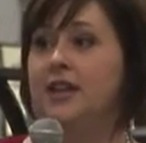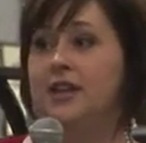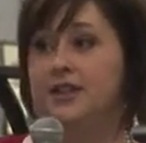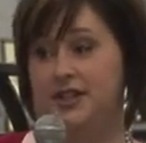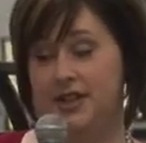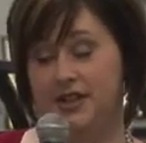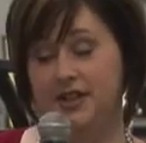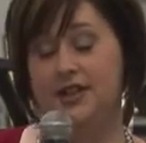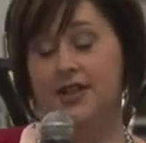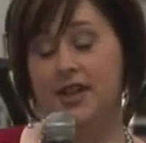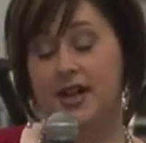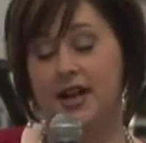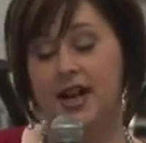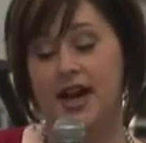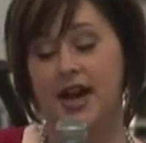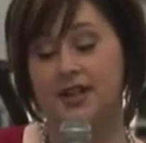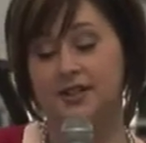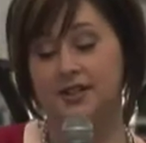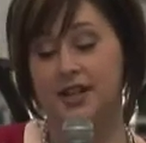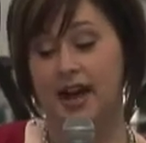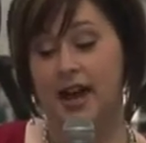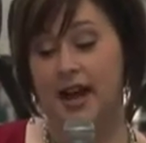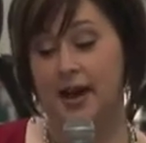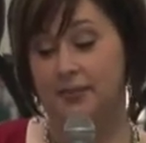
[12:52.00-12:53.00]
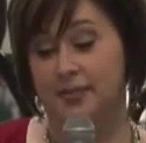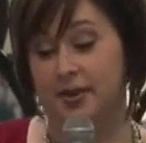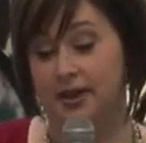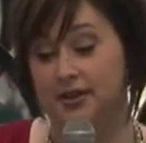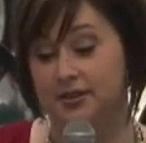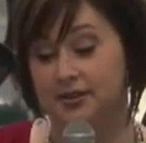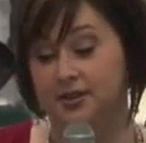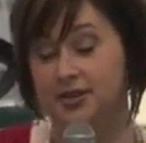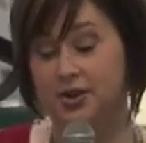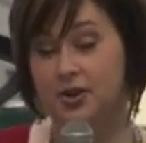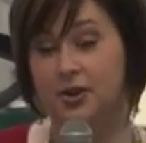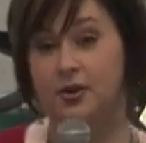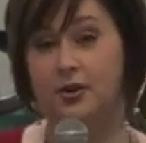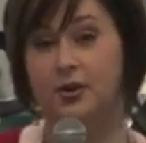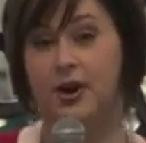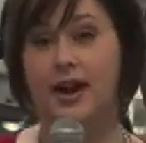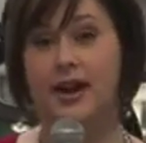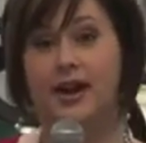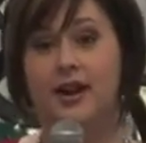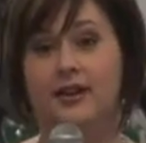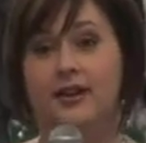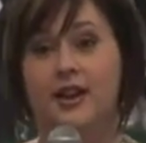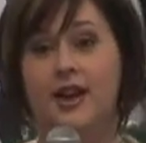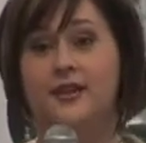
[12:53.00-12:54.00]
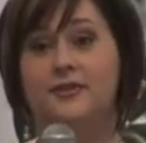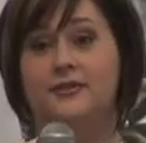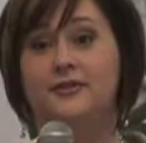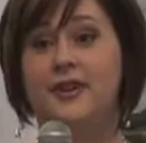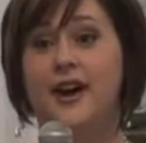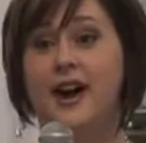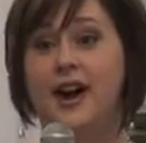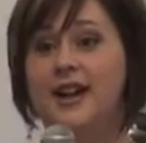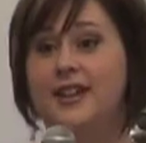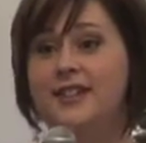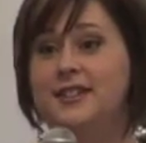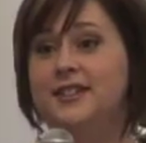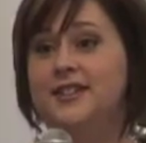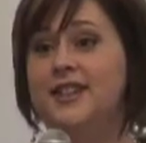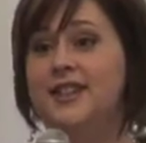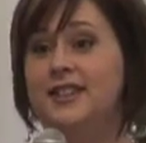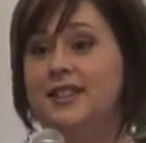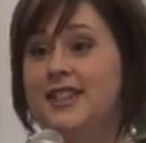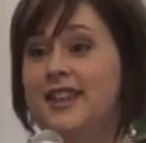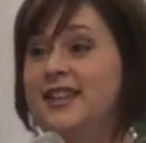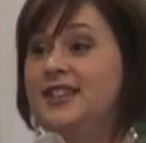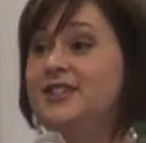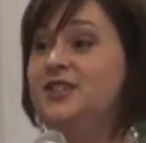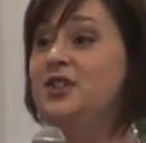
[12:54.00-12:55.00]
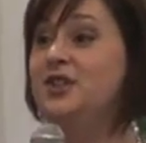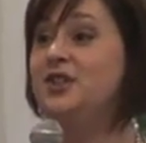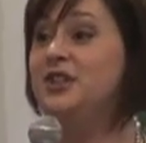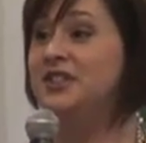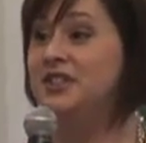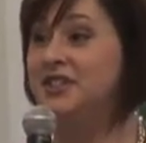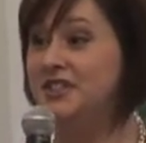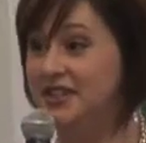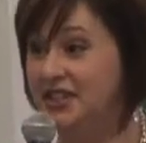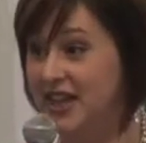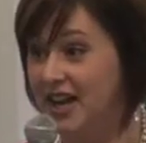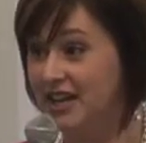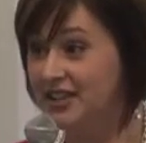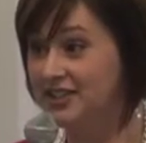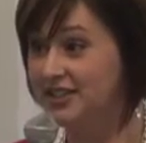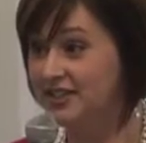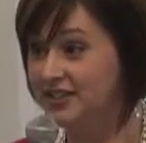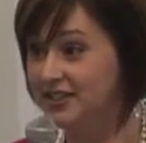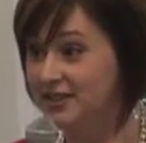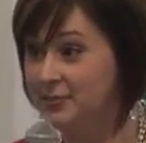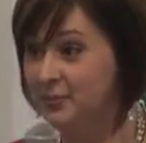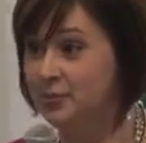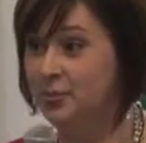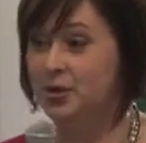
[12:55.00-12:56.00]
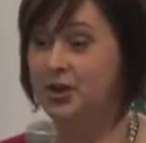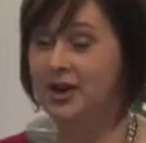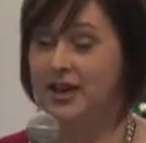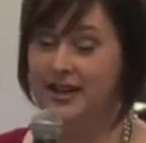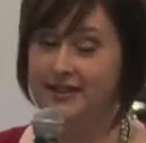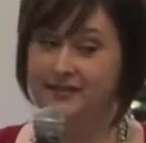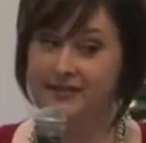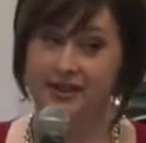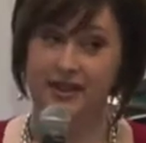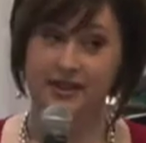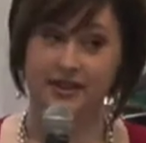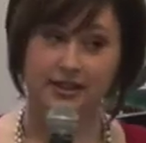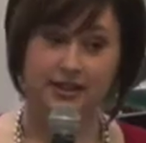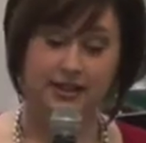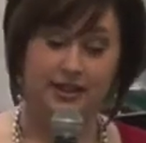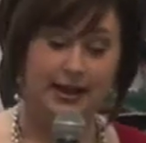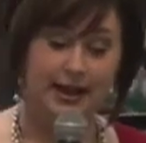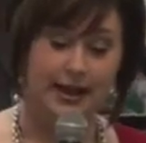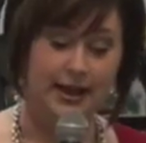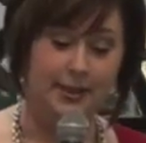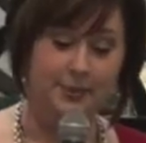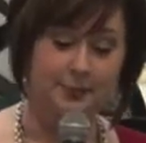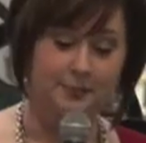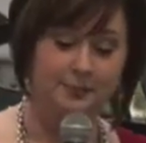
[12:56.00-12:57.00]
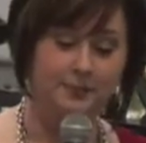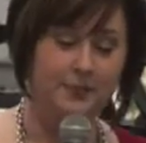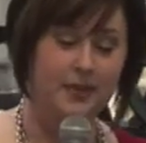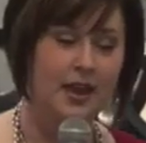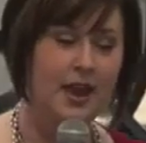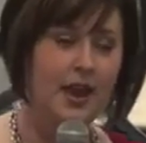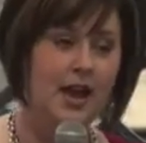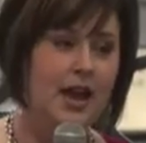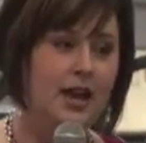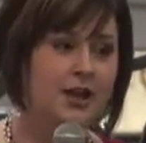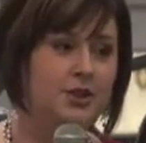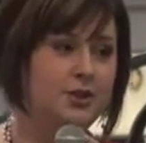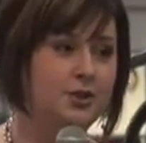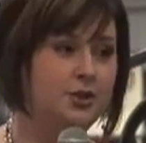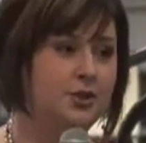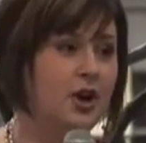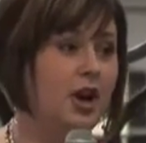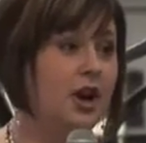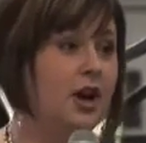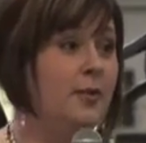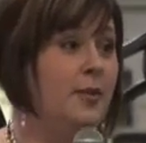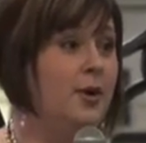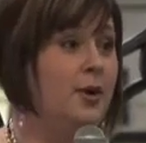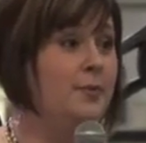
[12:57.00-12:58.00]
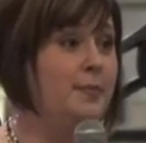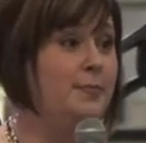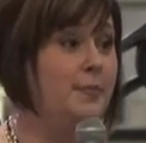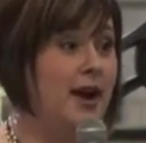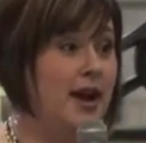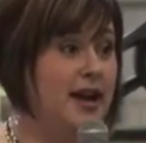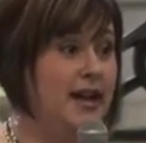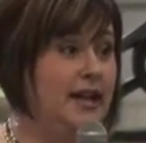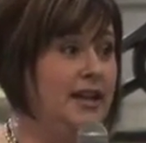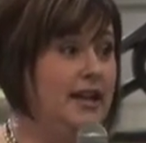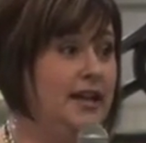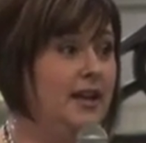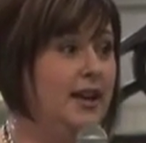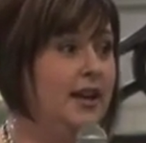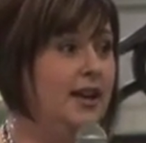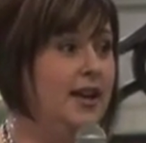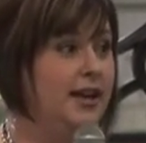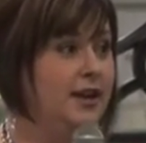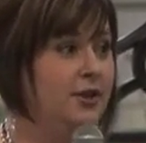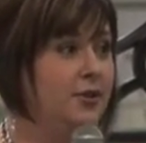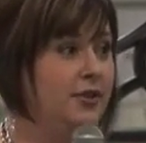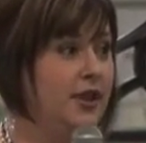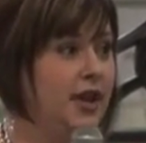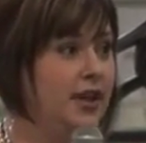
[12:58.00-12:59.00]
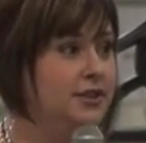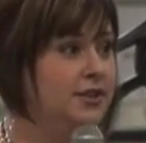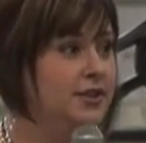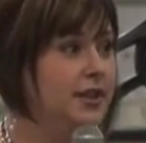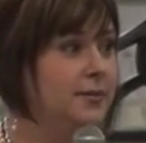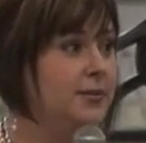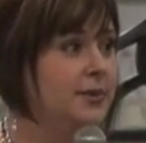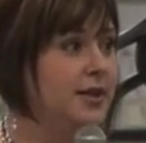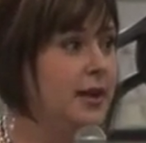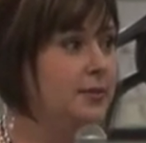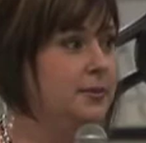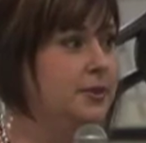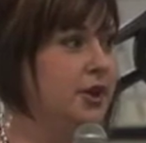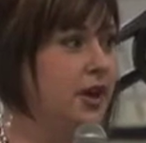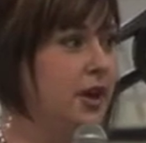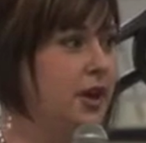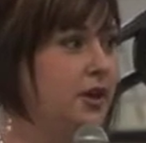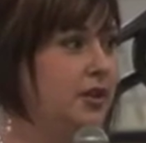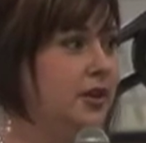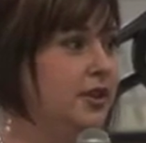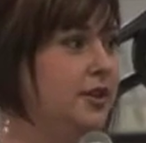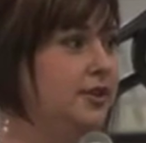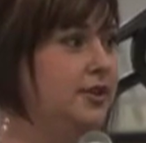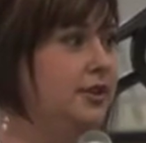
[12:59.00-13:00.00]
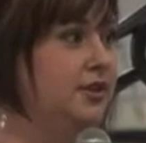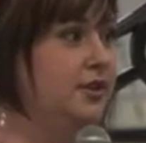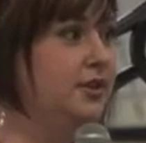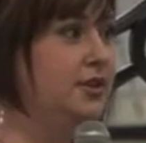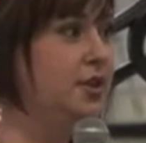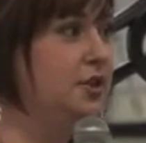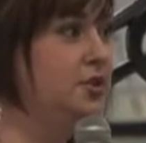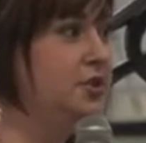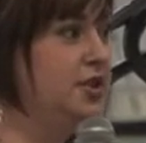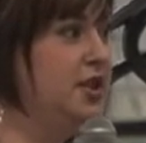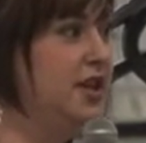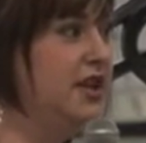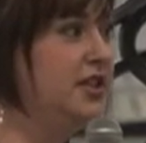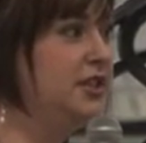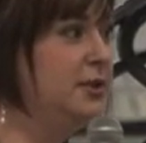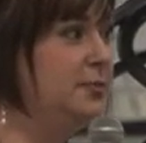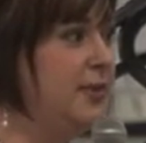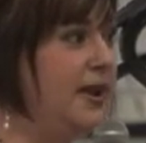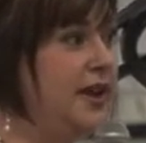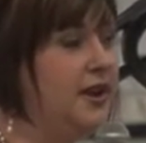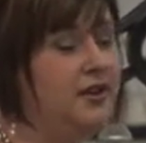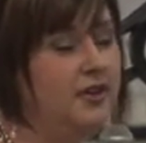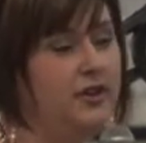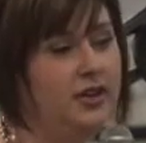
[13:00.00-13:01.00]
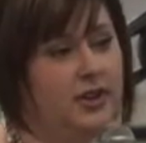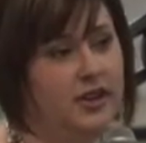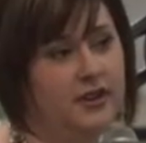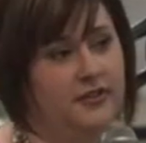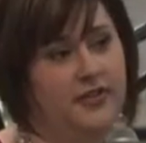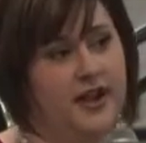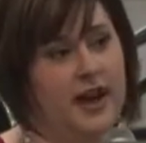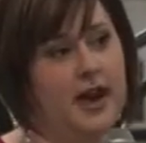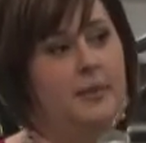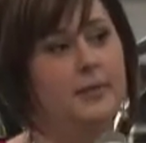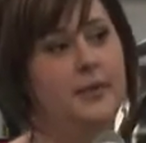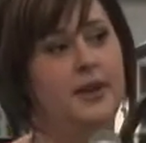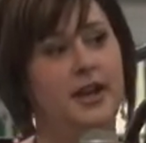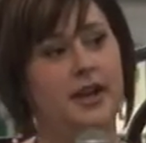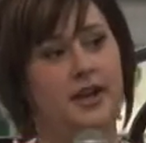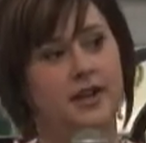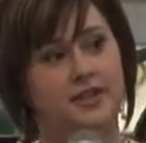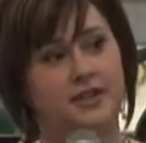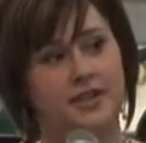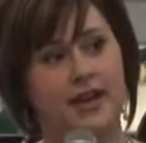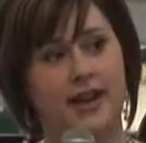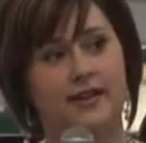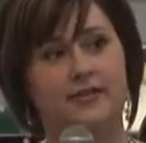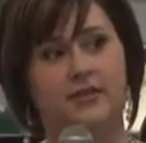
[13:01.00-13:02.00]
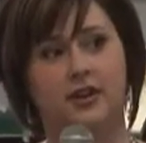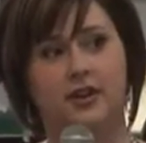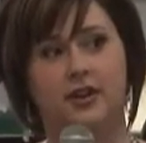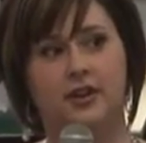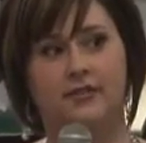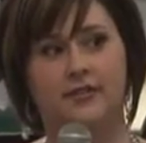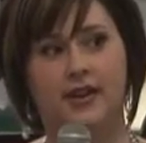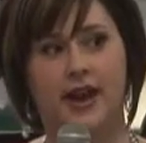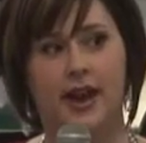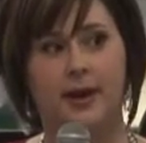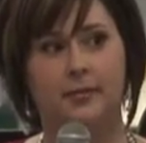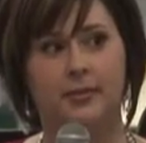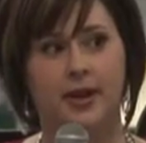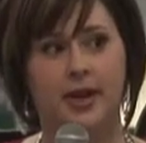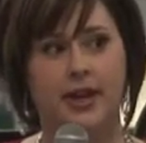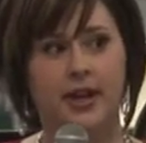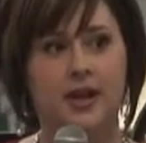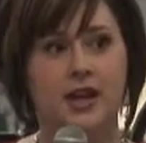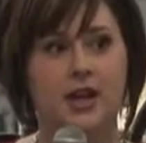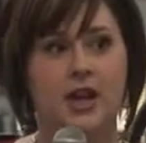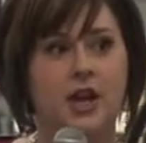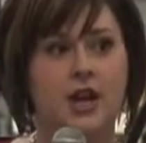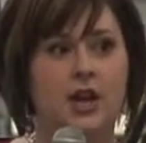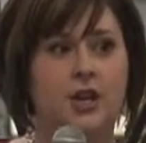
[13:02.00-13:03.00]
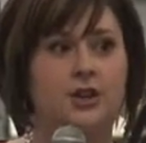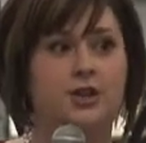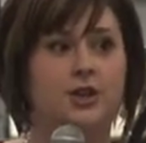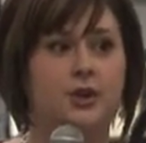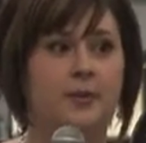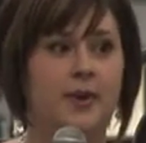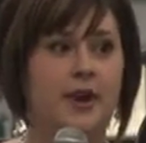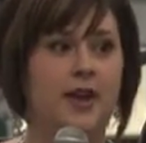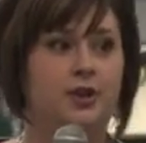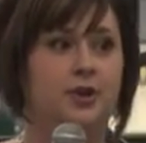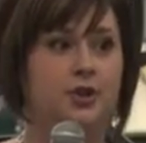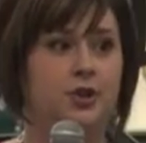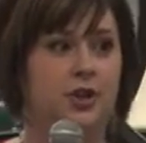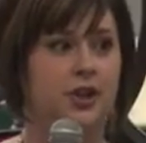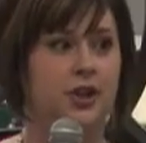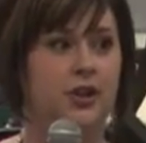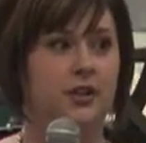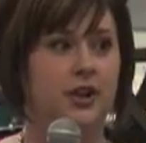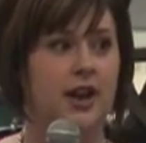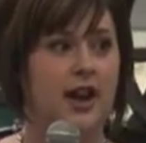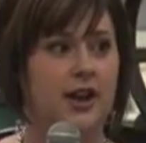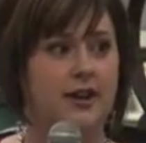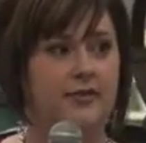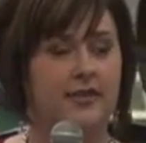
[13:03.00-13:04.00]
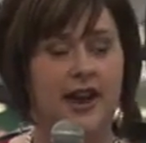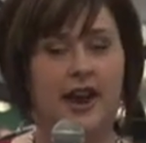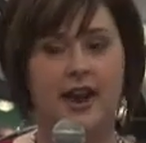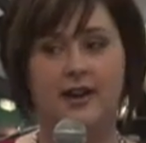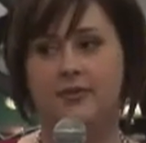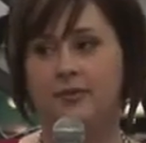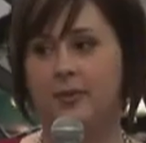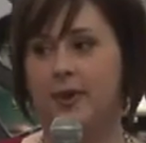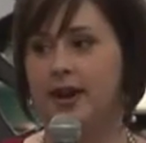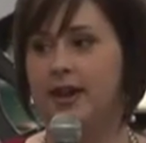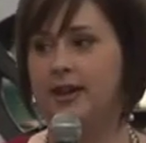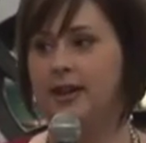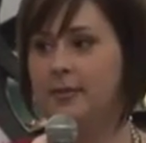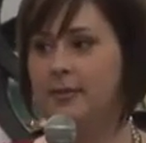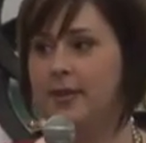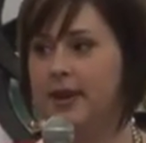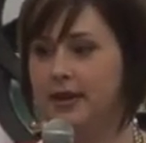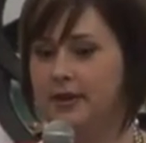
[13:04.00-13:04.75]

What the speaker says: Because it has happened. So I advise that things are discussed previously. So talk about money, and I know that's sometimes hard because there's usually a spender in the family and a saver in the family, so make sure you're kind of halfway in the